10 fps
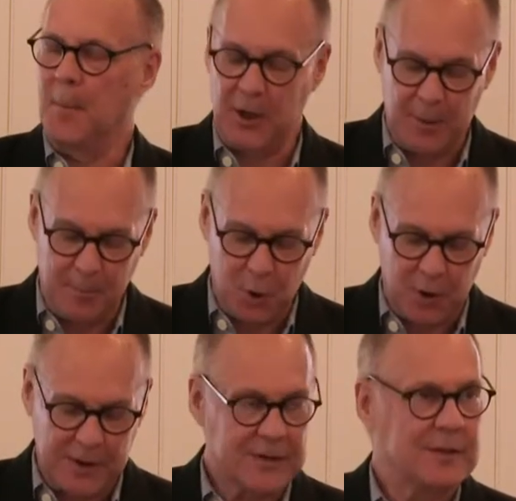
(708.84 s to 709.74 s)
but in
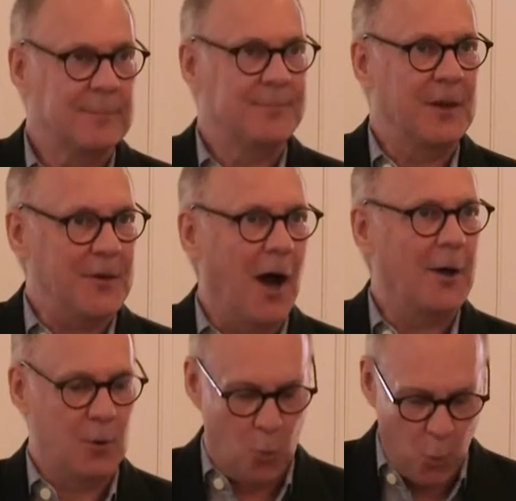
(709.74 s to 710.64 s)
books,
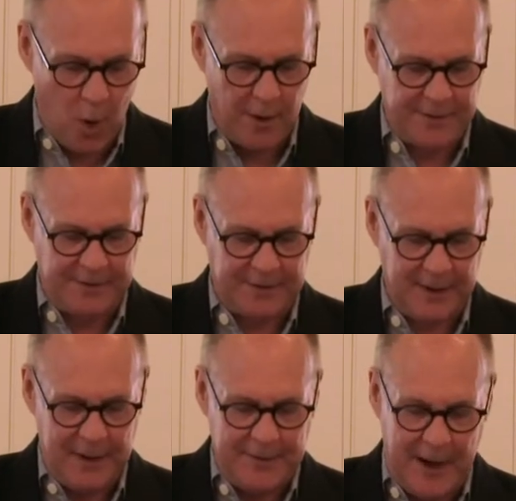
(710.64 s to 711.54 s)
not once.
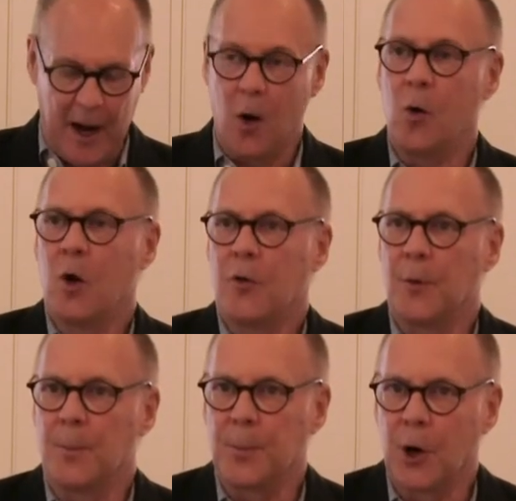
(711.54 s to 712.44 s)
Now
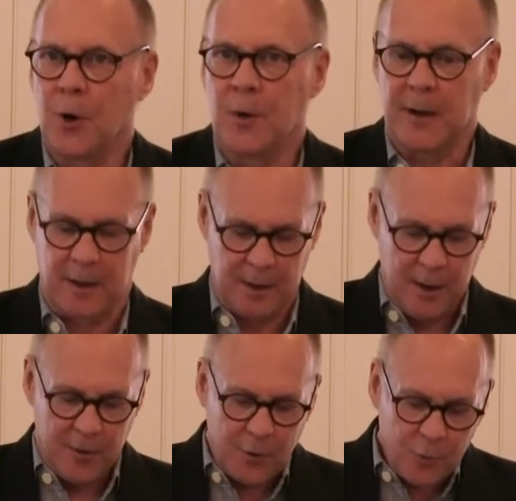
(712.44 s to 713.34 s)
the purring,
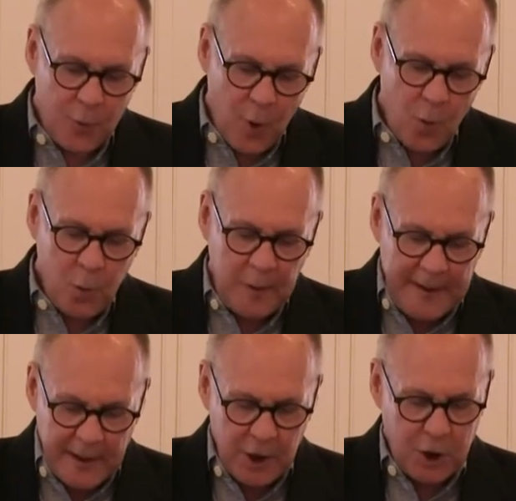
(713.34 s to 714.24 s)
the
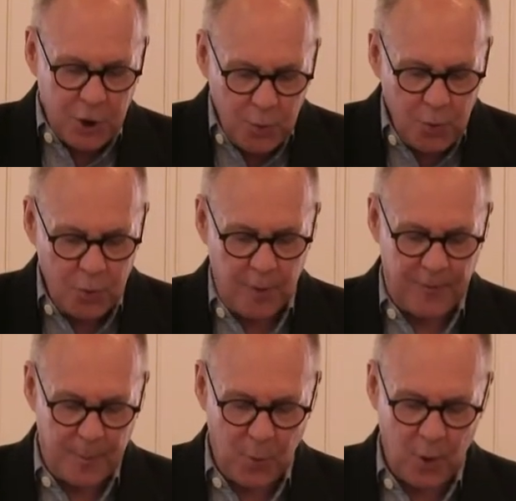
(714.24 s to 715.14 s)
rolling coo,
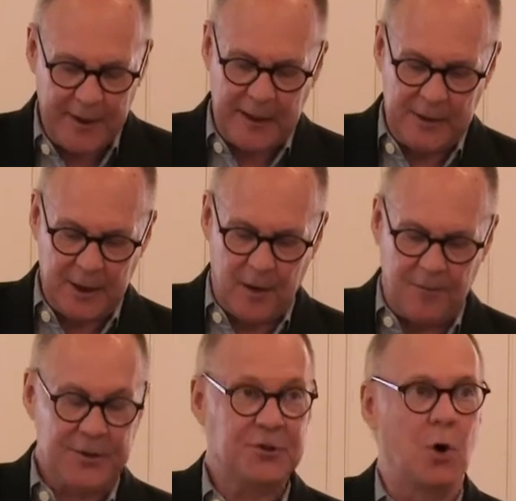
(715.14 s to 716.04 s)
the mourning
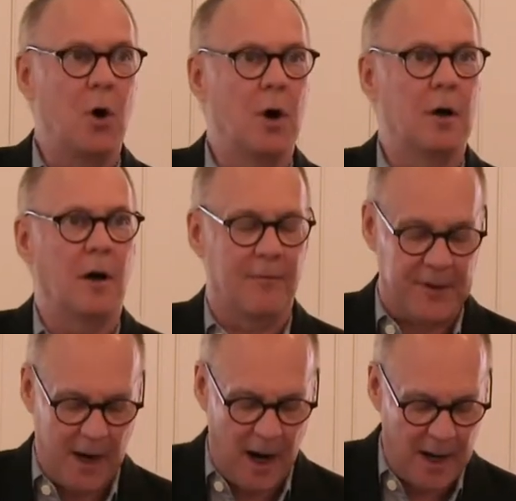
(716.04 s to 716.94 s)
dove song of
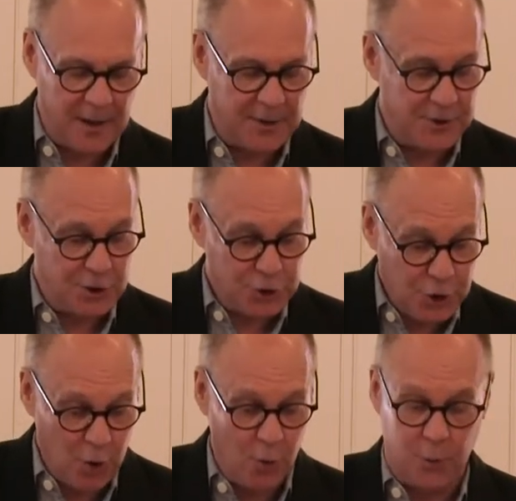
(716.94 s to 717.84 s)
the island
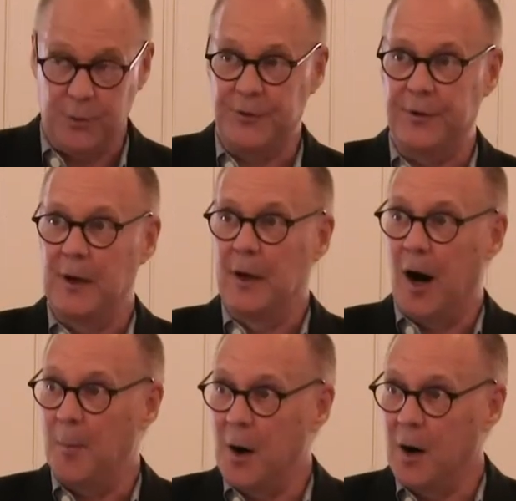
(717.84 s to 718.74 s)
toads
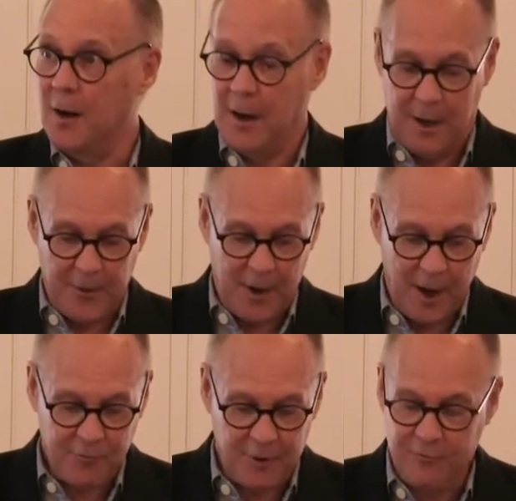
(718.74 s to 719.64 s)
among the
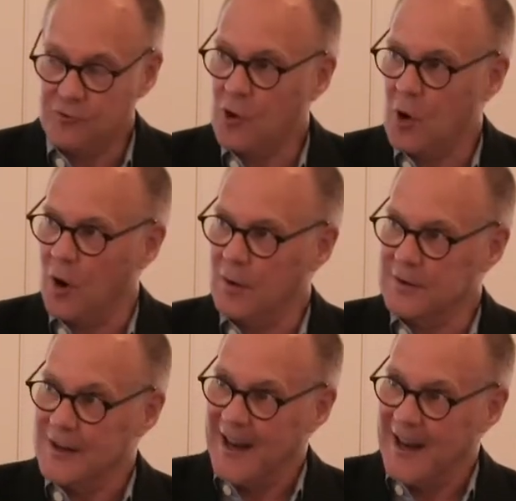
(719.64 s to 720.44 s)
hundred frogs,